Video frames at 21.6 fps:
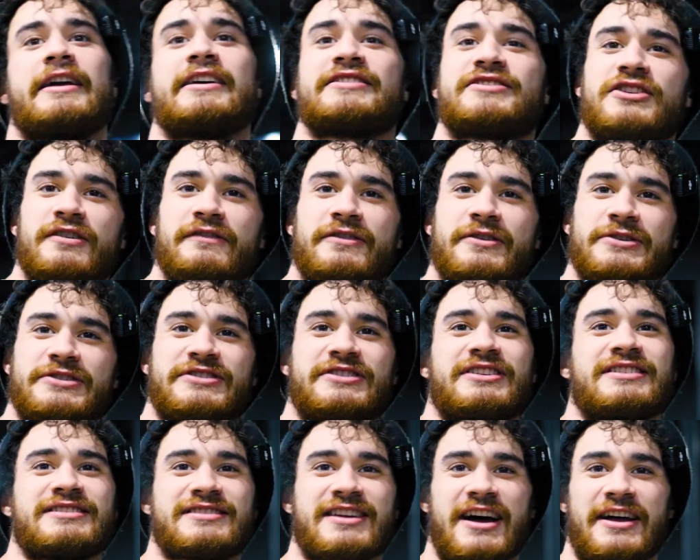I guess all of those
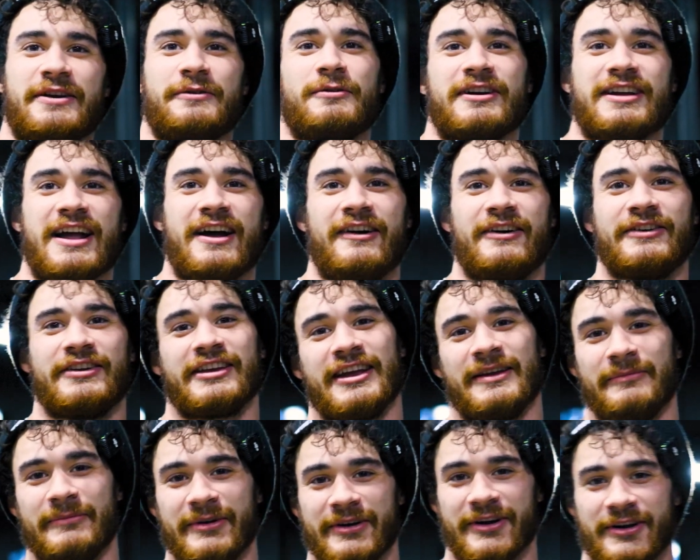things kind of work out into
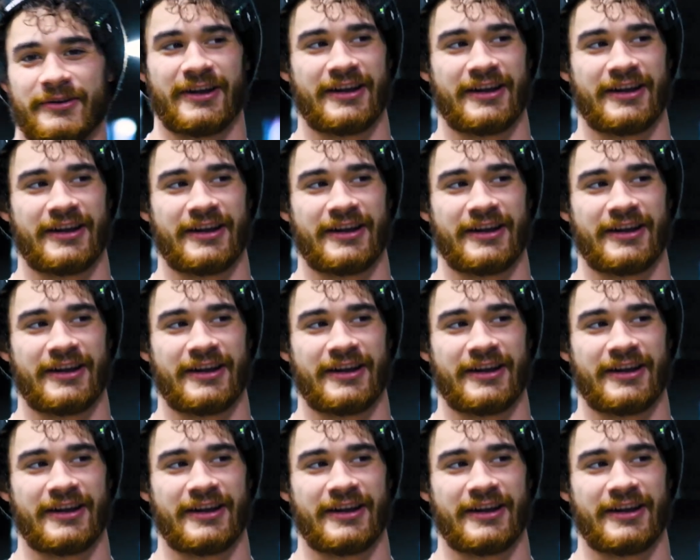getting bigger,